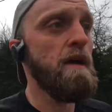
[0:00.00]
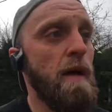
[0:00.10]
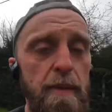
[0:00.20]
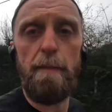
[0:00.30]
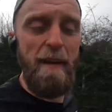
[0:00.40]

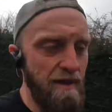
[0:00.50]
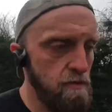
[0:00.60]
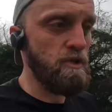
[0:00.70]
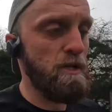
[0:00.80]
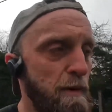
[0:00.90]
a bit of
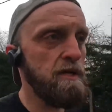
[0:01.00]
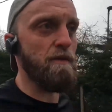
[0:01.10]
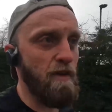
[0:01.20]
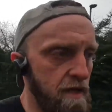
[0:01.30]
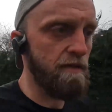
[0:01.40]
bounce,
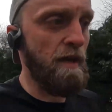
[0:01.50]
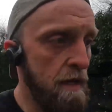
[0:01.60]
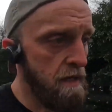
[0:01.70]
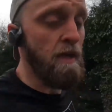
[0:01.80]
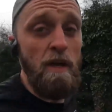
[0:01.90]
especially if you land
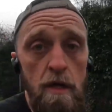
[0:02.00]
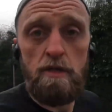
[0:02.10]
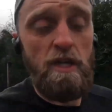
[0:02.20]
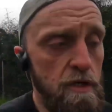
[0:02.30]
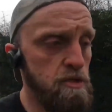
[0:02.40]

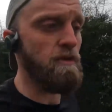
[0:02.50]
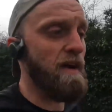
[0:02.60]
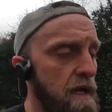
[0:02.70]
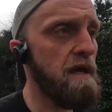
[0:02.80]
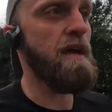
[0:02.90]
as a heel
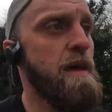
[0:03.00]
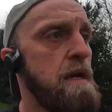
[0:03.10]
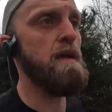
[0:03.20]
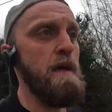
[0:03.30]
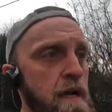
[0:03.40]
striker.
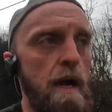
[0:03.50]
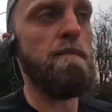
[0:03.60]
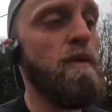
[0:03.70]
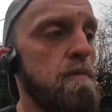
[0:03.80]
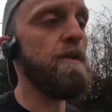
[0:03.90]

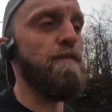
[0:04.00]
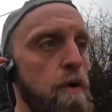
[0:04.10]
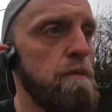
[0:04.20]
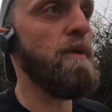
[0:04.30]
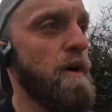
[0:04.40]
I'm more
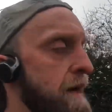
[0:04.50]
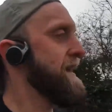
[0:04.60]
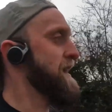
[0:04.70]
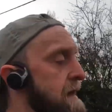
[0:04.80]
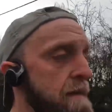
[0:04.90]
midfoot,
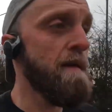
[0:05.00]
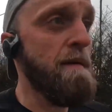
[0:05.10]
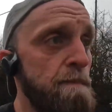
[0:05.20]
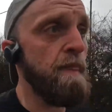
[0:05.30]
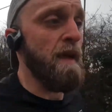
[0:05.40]
but
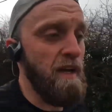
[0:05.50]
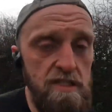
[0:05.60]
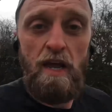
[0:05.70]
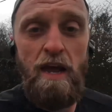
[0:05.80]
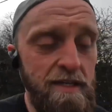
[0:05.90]

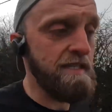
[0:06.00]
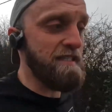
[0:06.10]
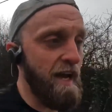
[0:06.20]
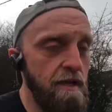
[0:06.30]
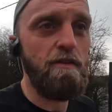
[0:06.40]
as I
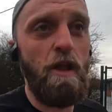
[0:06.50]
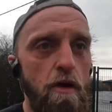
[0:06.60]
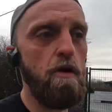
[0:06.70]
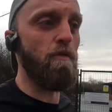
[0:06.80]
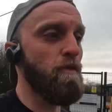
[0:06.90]
tire in the
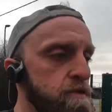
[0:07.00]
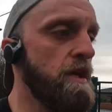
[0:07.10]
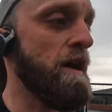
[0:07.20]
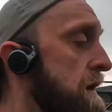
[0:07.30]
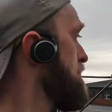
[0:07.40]
longer
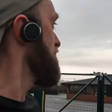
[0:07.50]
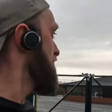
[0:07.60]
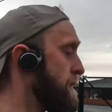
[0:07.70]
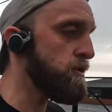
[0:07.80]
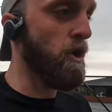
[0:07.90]
runs,
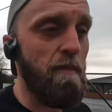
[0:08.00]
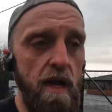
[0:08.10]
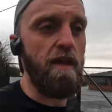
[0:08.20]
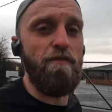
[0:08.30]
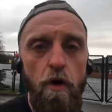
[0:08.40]
I'm sure
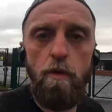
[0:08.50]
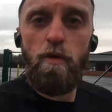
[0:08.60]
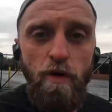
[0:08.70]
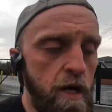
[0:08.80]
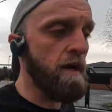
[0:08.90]
my form
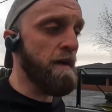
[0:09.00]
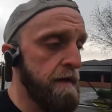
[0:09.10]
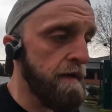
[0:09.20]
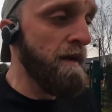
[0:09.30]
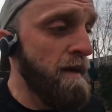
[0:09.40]
will
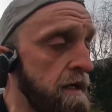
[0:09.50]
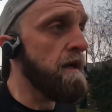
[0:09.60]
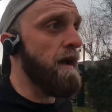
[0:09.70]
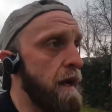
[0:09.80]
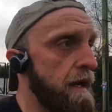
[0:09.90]

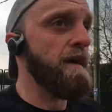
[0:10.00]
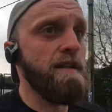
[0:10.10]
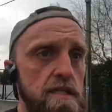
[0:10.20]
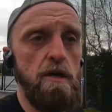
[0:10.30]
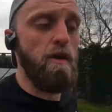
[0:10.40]

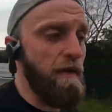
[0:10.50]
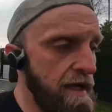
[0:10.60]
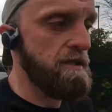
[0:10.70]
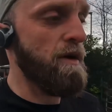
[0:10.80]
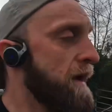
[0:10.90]

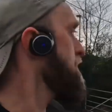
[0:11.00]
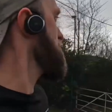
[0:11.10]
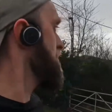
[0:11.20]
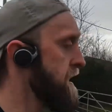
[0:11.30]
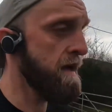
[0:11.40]
deteriorate. So yeah,
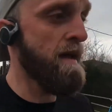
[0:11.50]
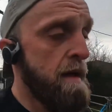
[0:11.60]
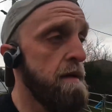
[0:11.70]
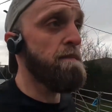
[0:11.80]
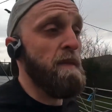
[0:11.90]

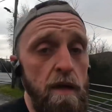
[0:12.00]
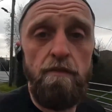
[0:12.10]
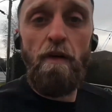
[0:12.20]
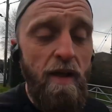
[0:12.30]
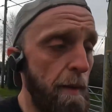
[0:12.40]

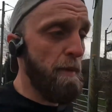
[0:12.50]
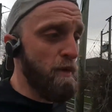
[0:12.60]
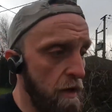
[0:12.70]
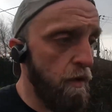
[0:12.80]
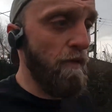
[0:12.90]
very happy
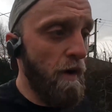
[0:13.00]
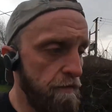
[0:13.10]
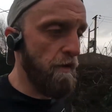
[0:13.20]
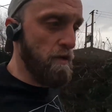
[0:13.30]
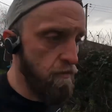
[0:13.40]
with it
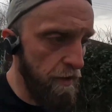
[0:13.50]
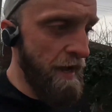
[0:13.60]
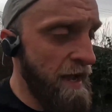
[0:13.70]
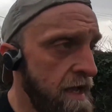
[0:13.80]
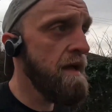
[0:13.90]
overall, first
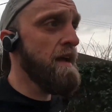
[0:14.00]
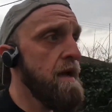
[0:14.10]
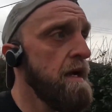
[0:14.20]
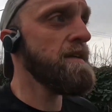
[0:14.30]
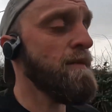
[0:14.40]
run.
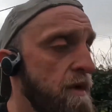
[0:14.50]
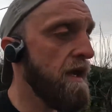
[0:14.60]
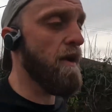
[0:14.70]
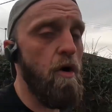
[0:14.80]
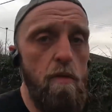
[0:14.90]
So I'm going to
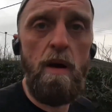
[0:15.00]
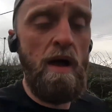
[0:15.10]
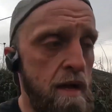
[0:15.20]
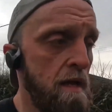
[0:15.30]
get home.